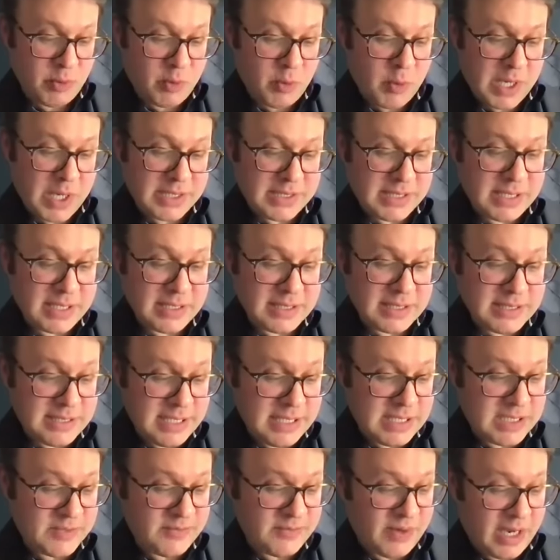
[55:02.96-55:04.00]
requesting a
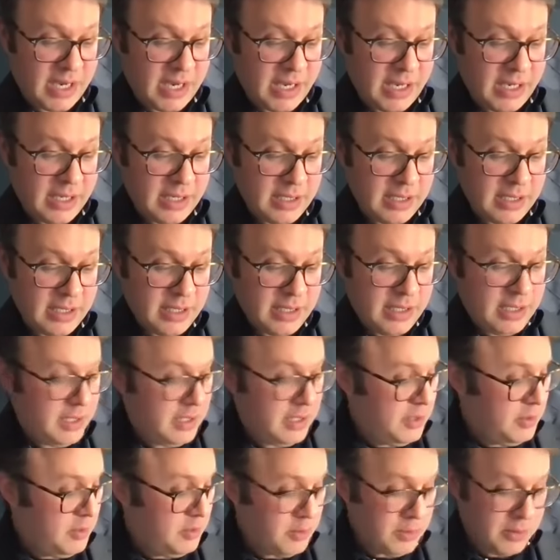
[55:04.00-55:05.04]
ceasefire?
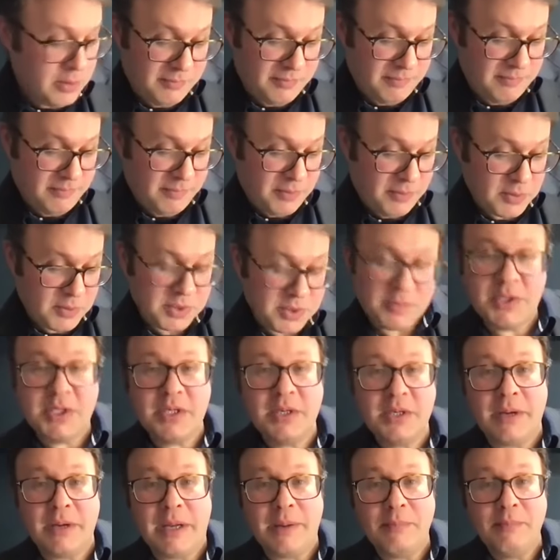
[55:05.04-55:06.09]
Who could force them to
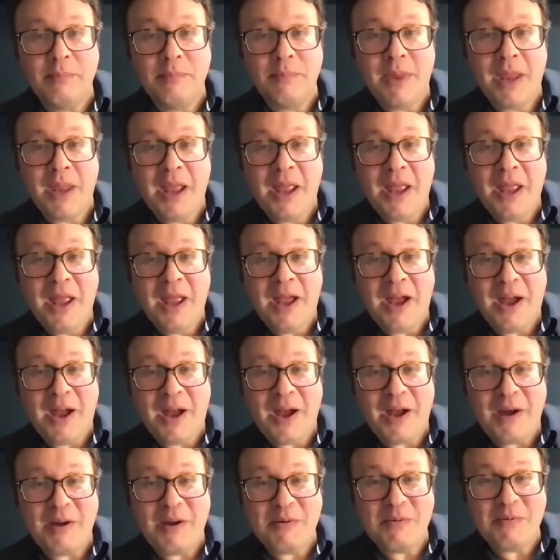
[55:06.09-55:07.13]
do it?
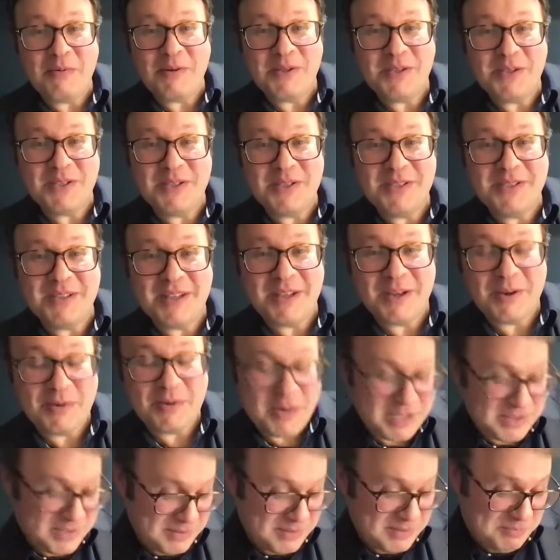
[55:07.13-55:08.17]
Which is, I think,
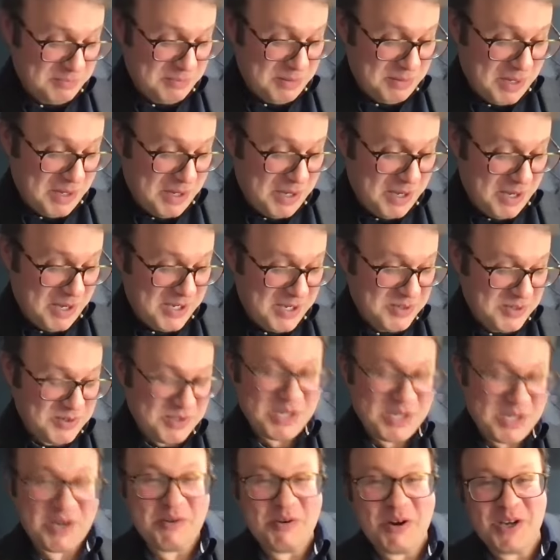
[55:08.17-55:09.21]
quite an
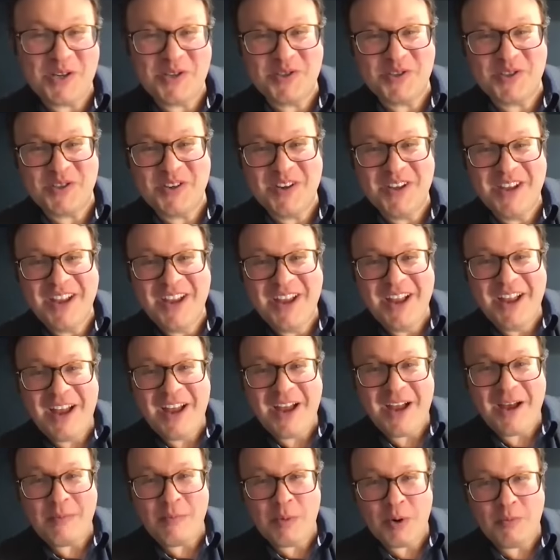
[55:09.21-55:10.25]
interesting question.
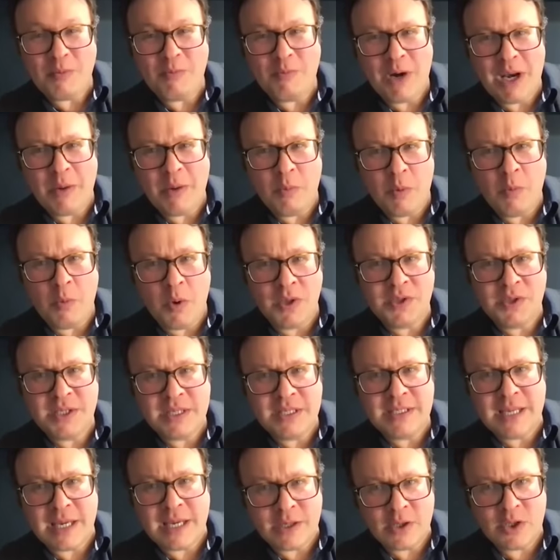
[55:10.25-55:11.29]
But really, what are
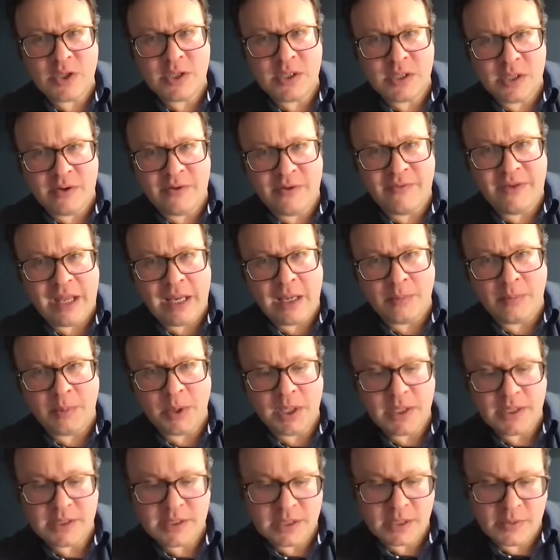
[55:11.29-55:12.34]
the sanctions that are available?
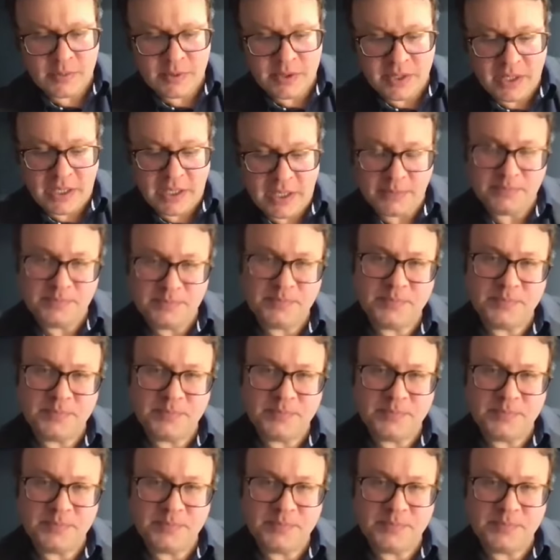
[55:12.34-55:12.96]
Let's start with that.